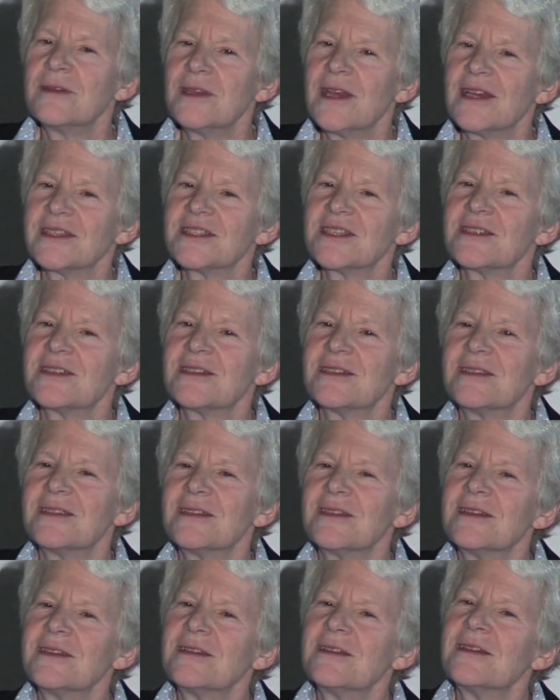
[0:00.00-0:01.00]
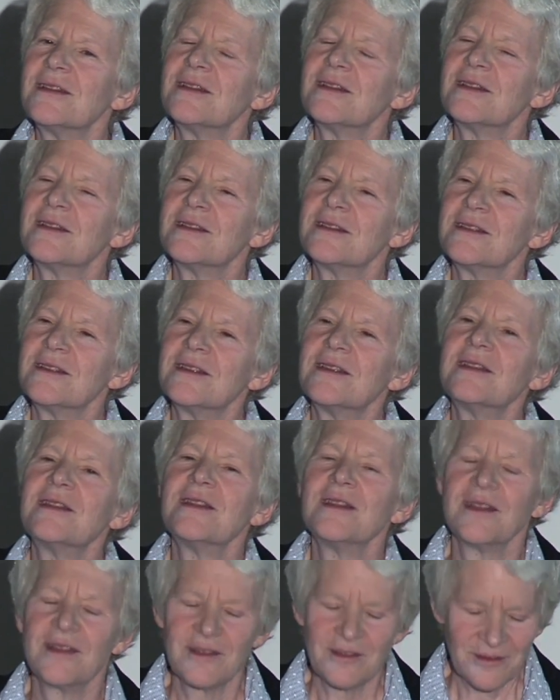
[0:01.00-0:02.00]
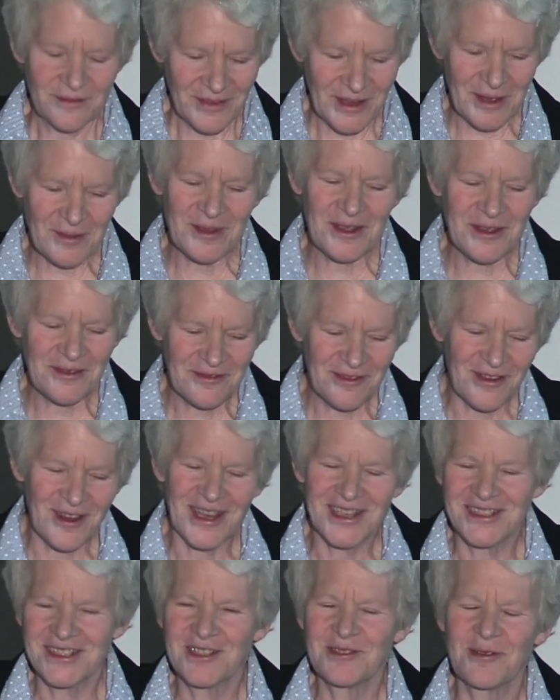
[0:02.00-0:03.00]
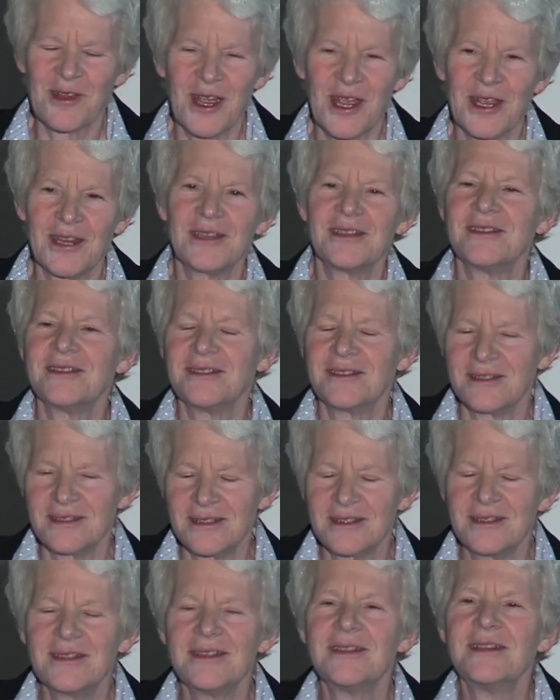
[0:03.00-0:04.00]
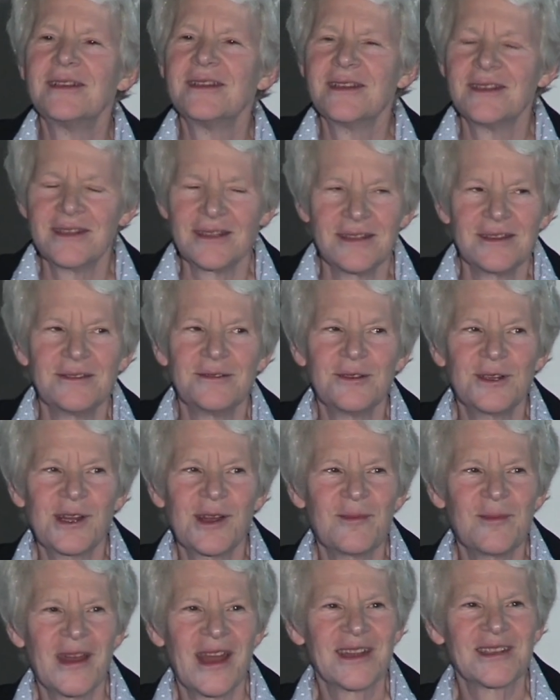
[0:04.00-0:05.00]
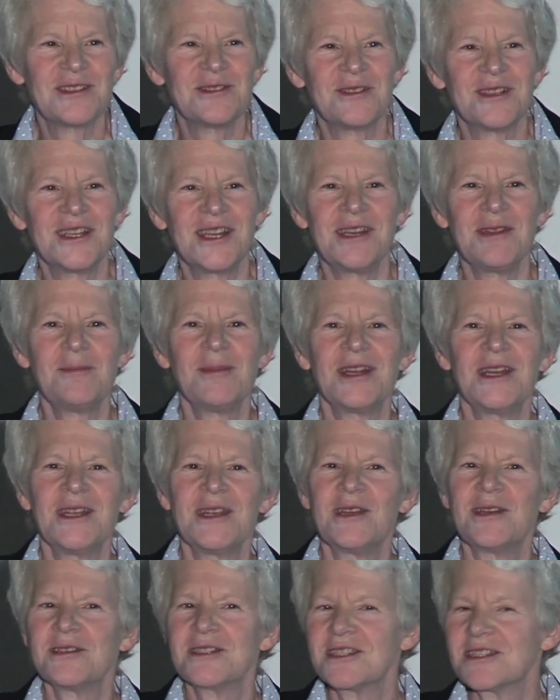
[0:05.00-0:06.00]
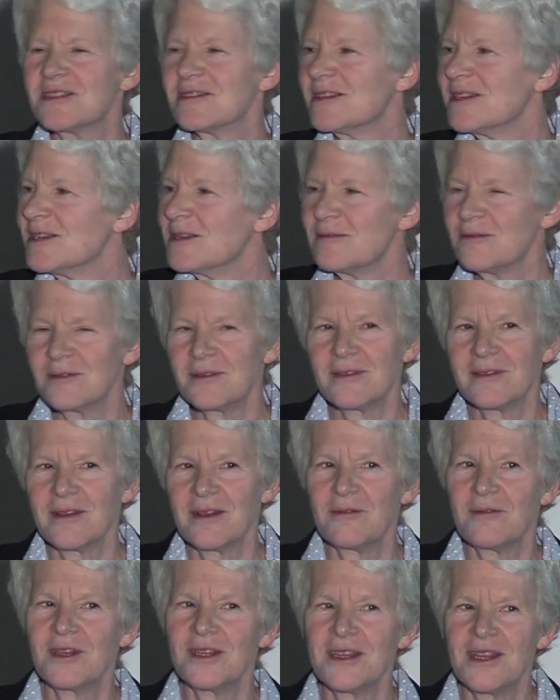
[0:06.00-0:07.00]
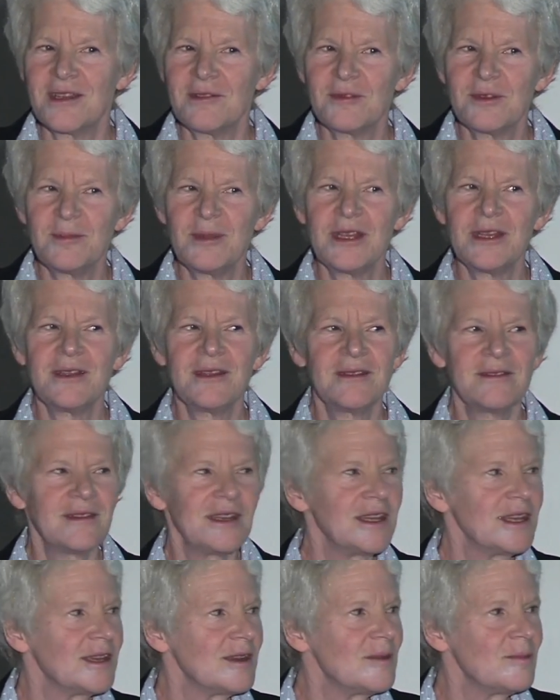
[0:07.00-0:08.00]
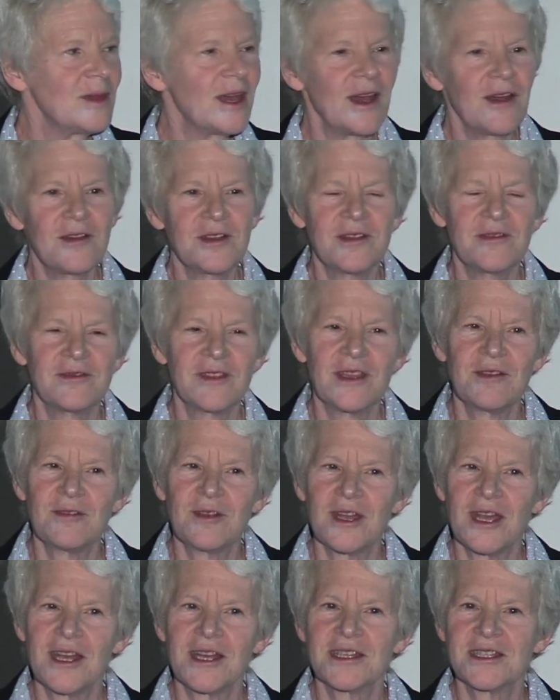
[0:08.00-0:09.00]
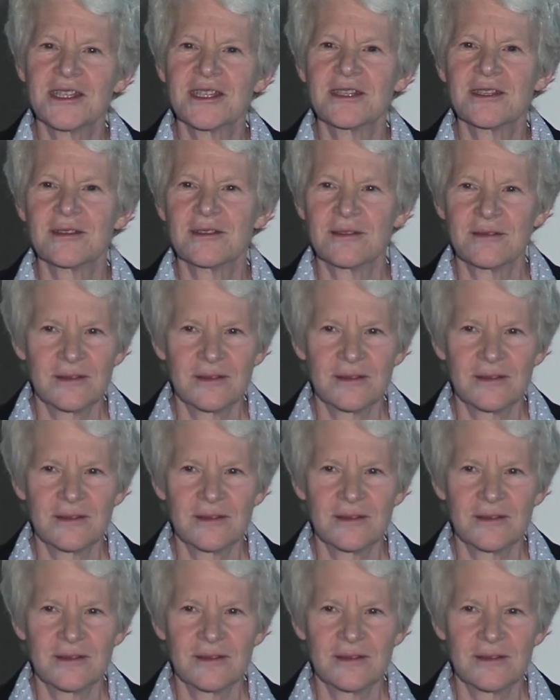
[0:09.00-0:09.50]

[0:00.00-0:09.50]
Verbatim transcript: Yes? Family and friends. Family and friends, right. We'll come back to it. Anybody else think what they would be thinking about if they were asked,